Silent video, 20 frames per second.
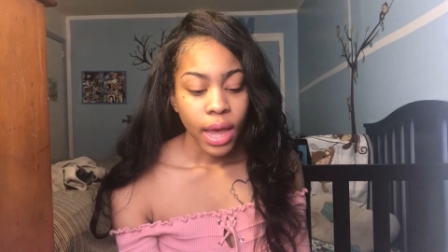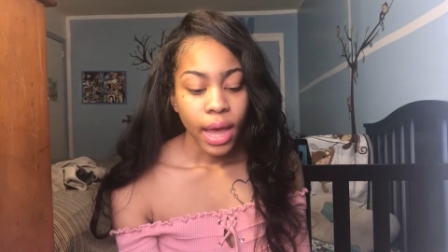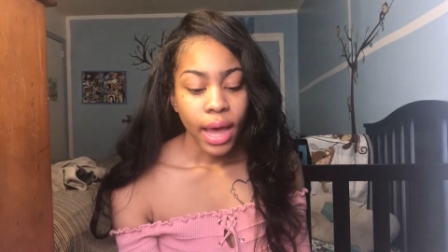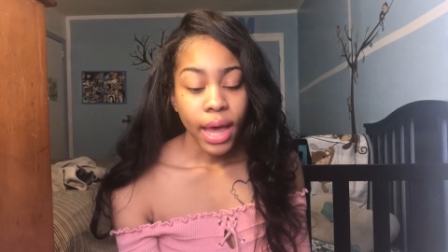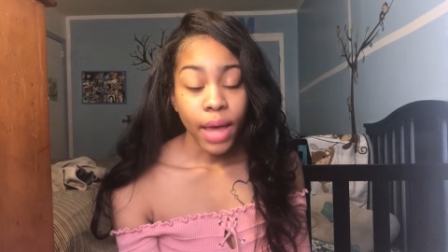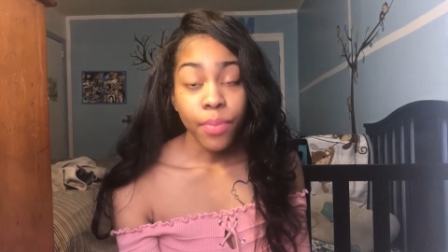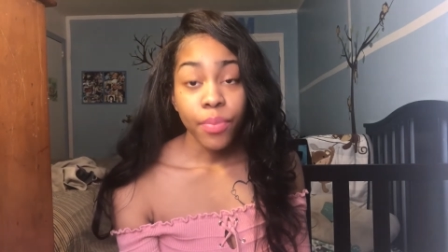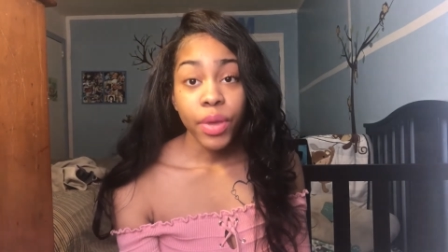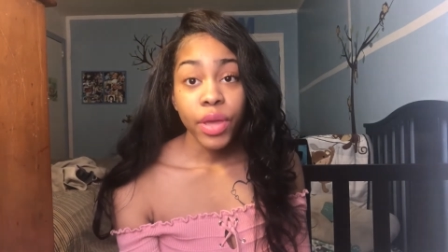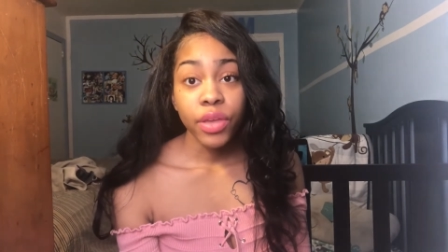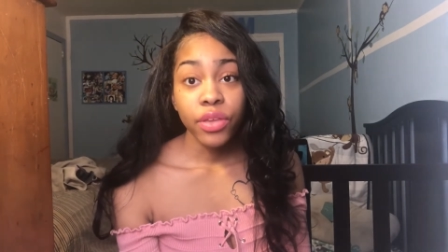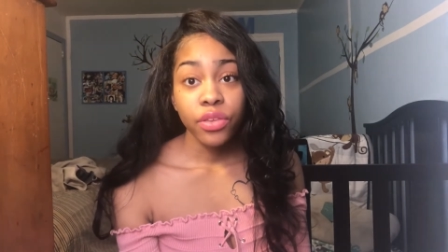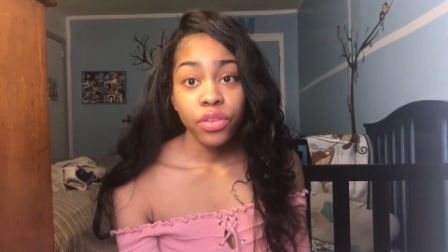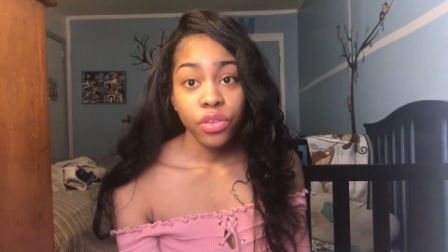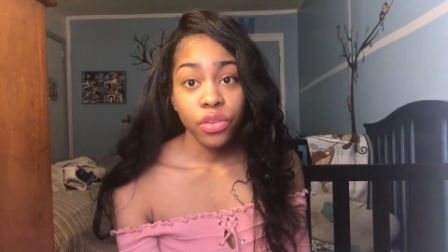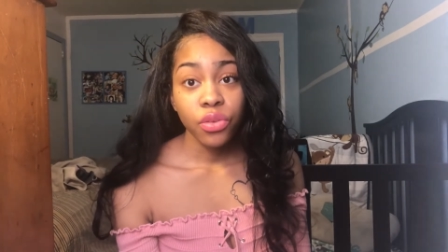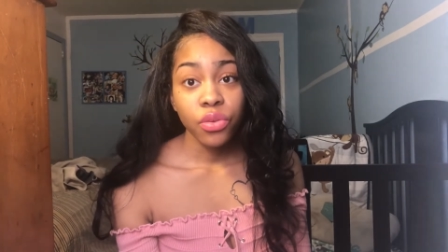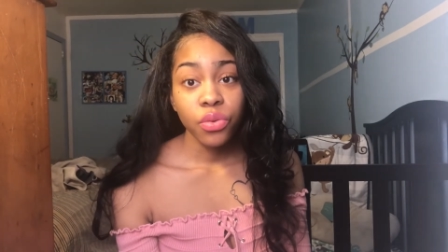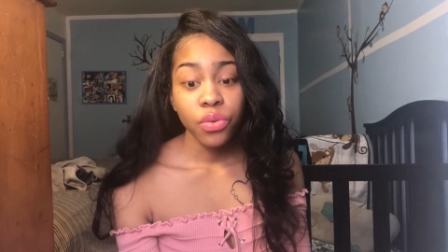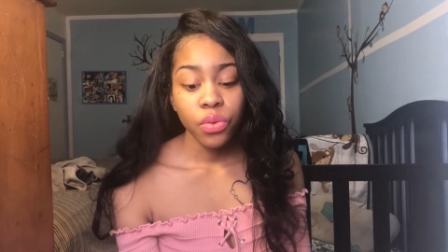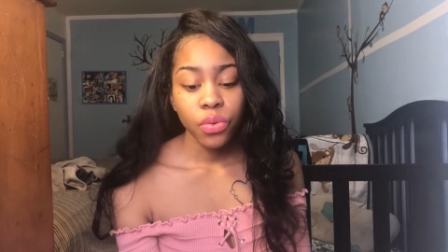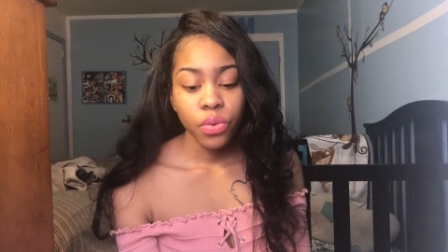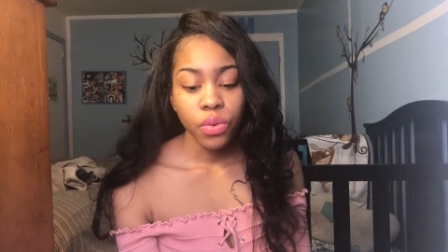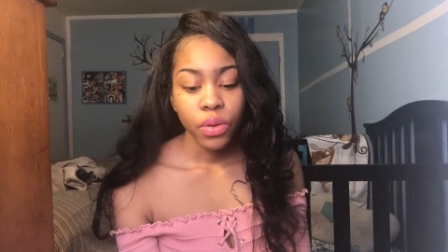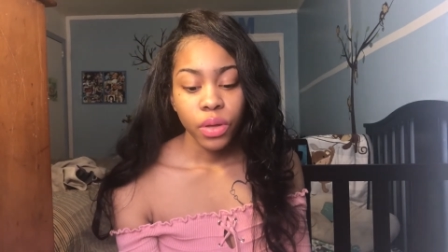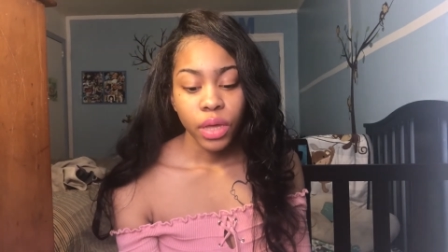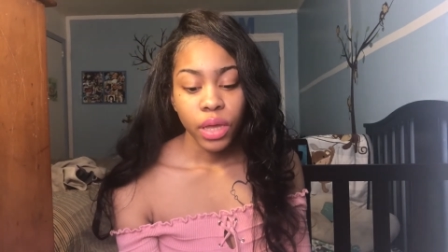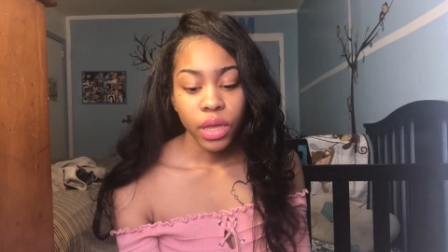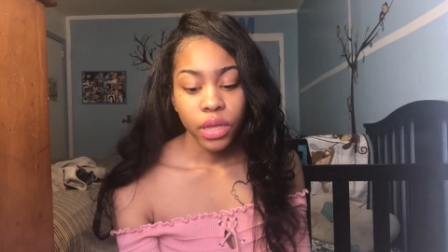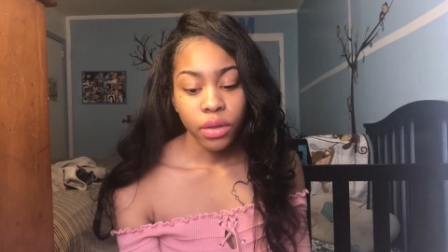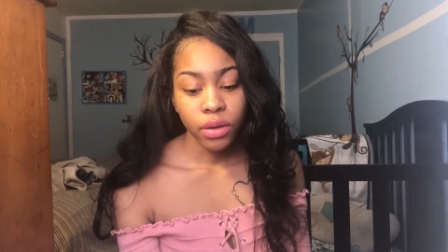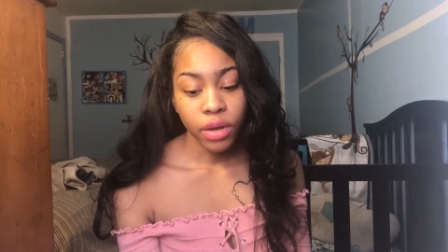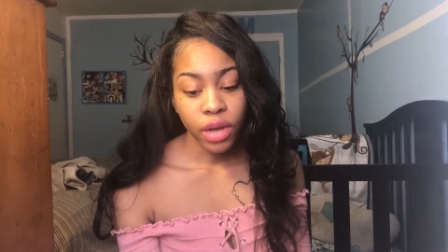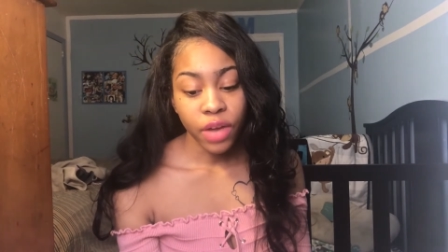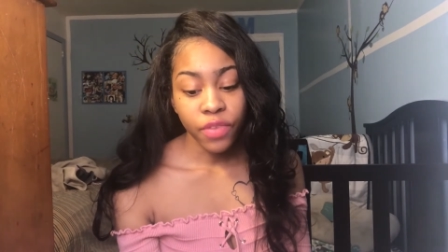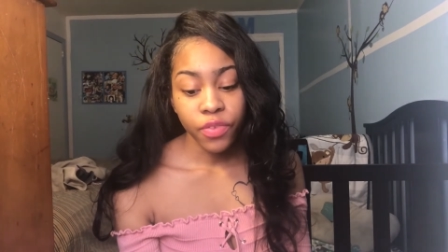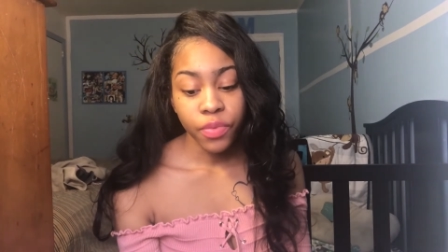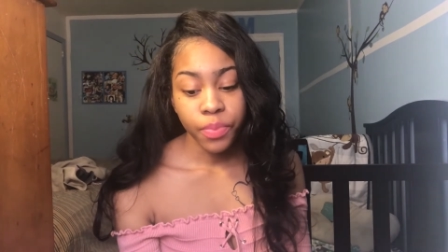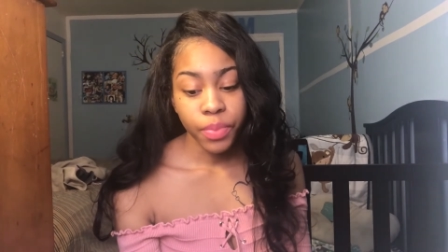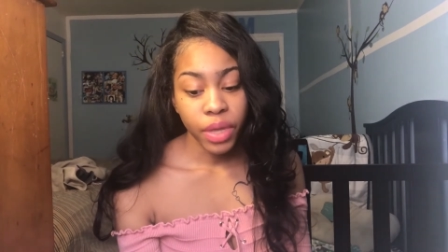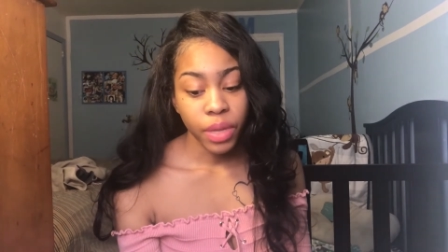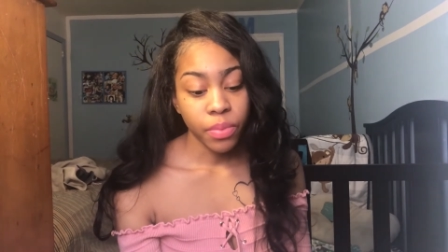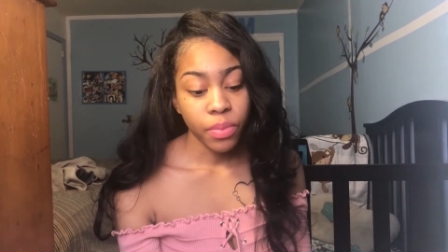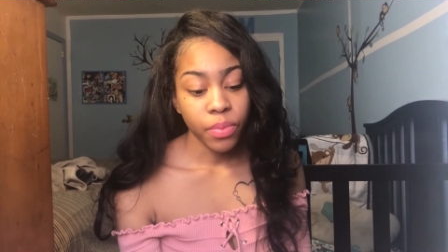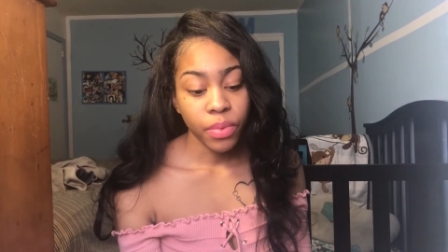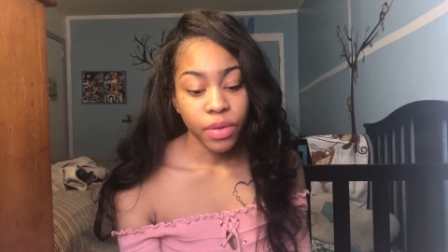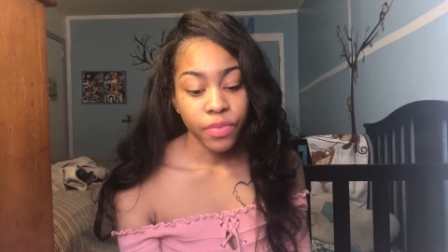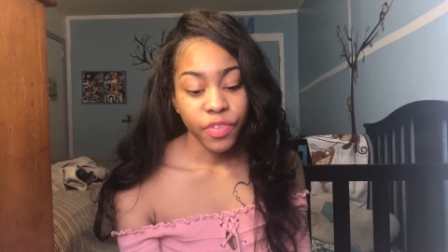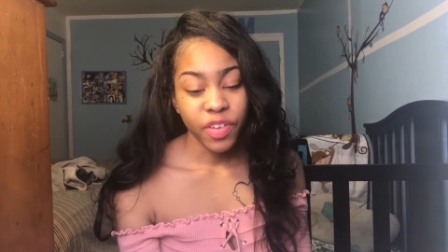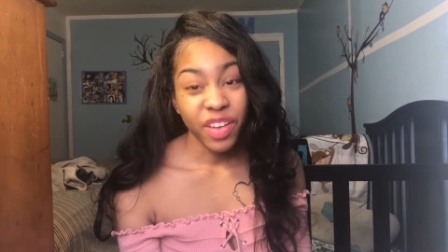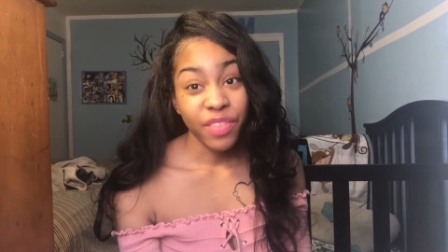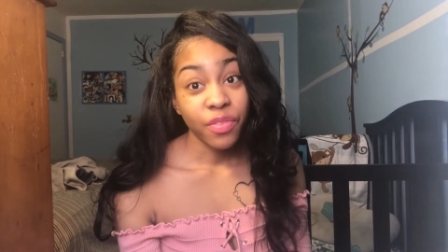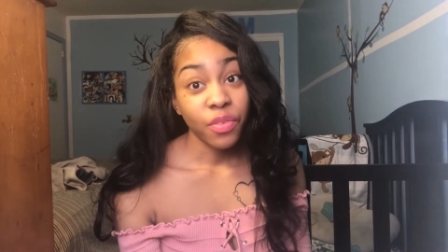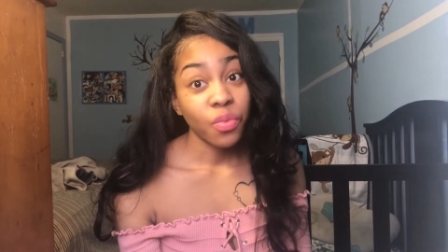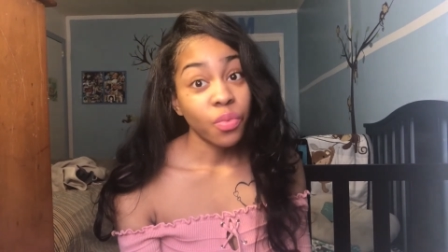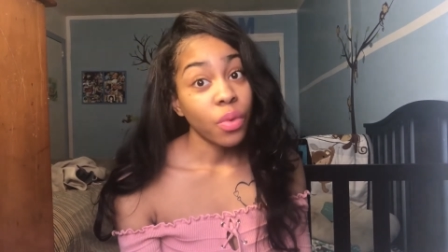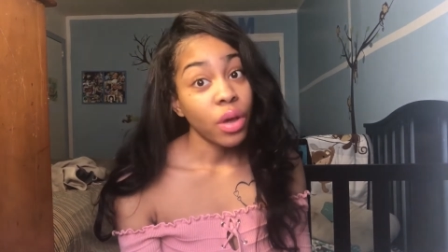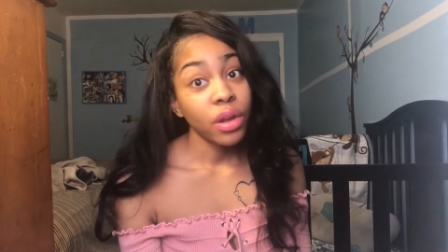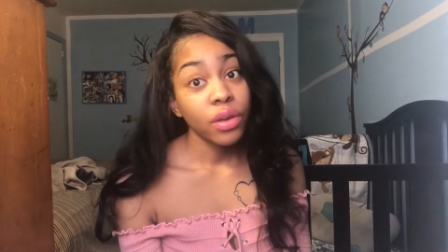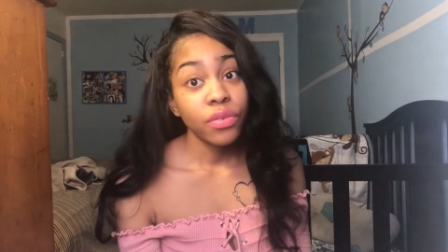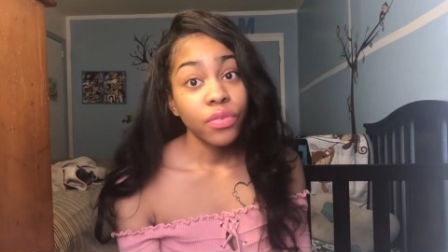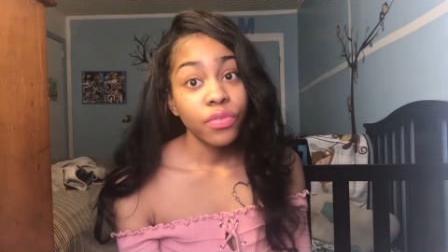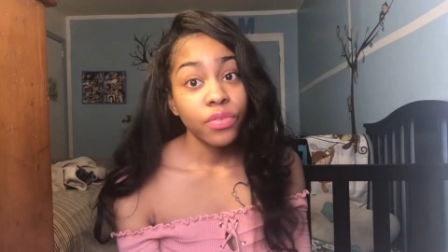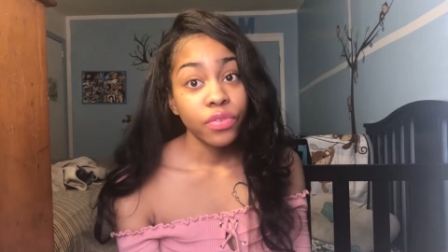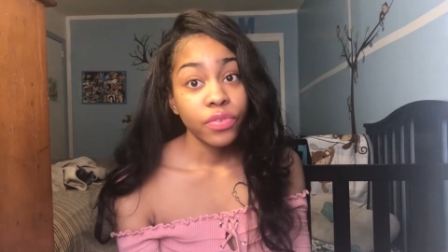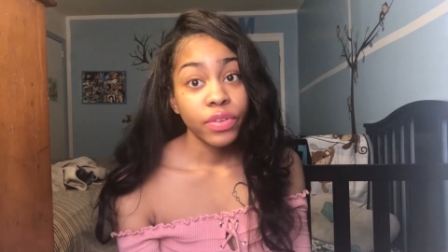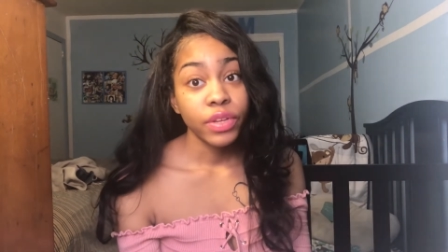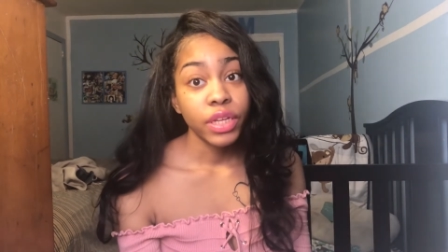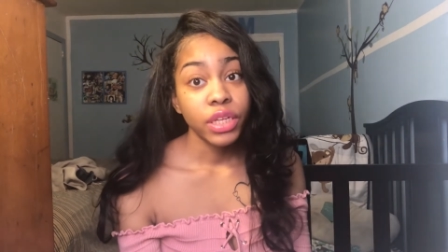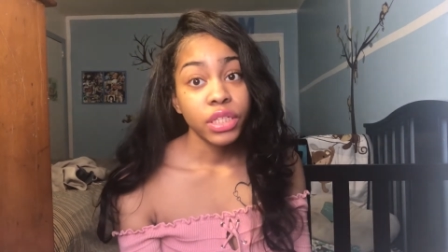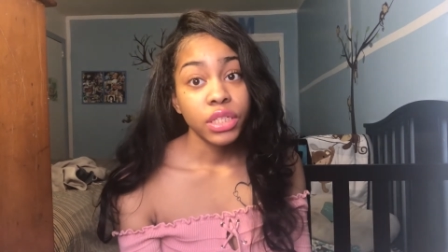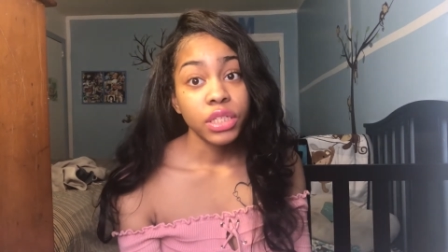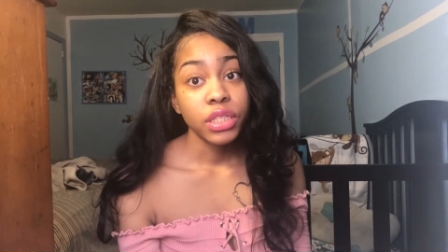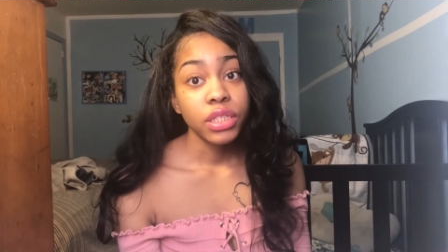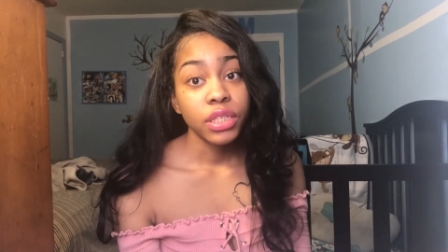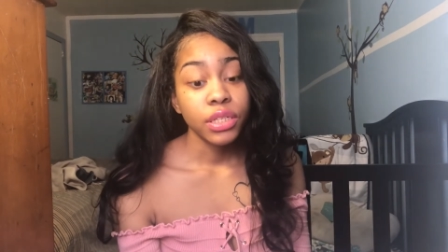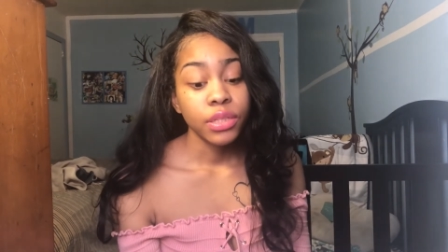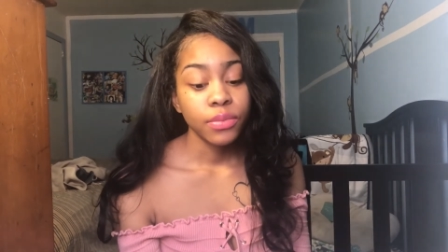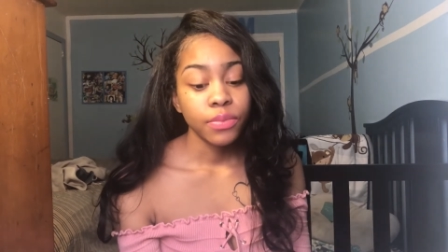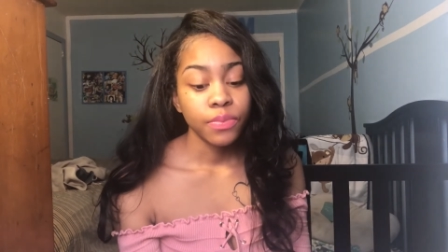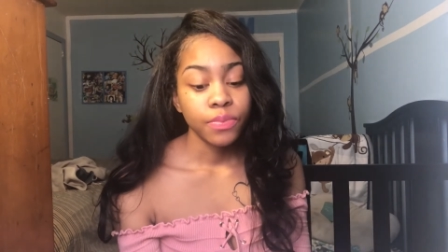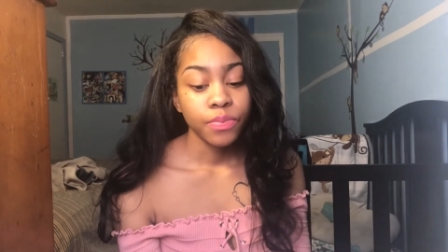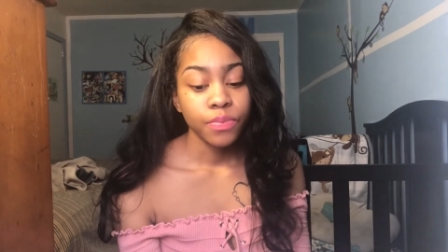I bet you and your other baby mother have a wonderful relationship.